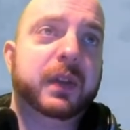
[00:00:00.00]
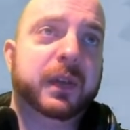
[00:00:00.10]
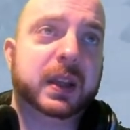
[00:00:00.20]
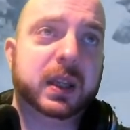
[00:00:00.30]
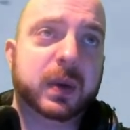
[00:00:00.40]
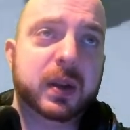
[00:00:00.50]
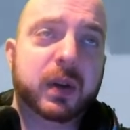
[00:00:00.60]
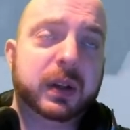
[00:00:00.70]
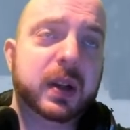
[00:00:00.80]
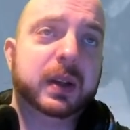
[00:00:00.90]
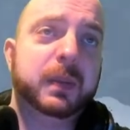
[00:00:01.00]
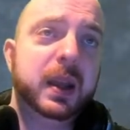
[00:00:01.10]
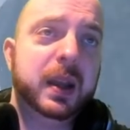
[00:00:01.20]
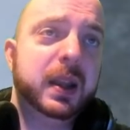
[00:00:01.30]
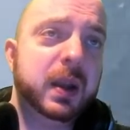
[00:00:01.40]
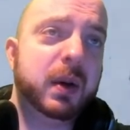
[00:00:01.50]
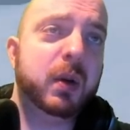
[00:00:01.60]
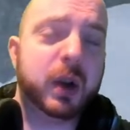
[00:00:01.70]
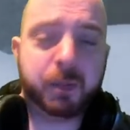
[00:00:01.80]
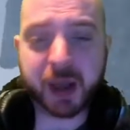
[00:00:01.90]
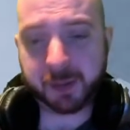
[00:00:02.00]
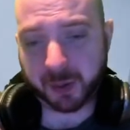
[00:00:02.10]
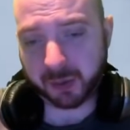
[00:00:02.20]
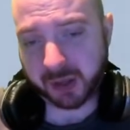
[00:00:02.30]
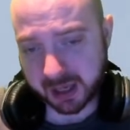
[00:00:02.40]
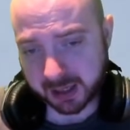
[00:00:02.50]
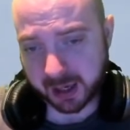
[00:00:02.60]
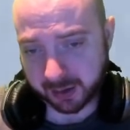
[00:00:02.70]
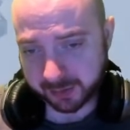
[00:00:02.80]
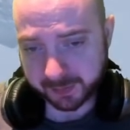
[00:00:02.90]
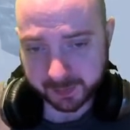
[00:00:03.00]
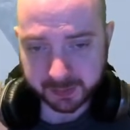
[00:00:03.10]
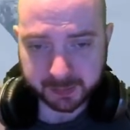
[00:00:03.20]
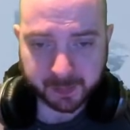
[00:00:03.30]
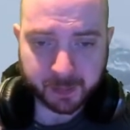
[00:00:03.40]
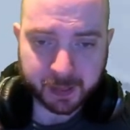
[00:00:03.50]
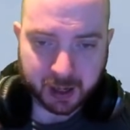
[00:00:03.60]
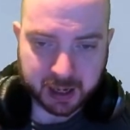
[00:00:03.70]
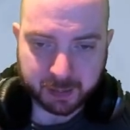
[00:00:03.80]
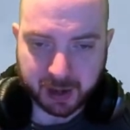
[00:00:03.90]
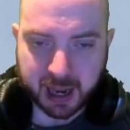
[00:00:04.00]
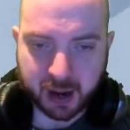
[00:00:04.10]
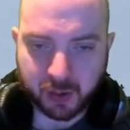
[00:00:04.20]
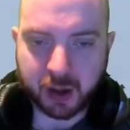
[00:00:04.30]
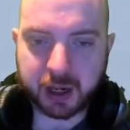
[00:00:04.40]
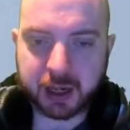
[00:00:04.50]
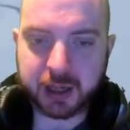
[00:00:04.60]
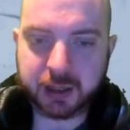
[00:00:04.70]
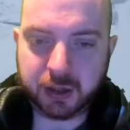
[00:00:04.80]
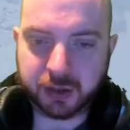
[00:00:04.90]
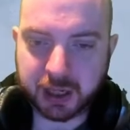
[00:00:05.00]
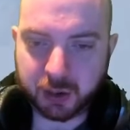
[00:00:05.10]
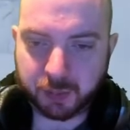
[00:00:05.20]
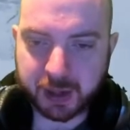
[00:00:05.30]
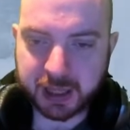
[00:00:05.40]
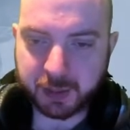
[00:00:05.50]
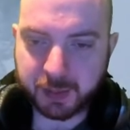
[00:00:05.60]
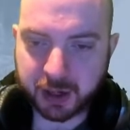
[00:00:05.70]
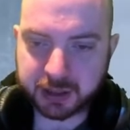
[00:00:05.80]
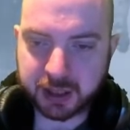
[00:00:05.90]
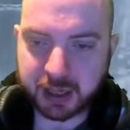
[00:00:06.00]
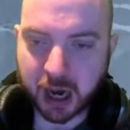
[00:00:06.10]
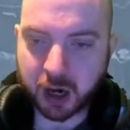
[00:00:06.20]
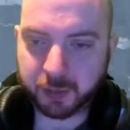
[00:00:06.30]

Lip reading: your face as well. You're all good people. Thank you. How likely do you think it will be that we might see the Carrick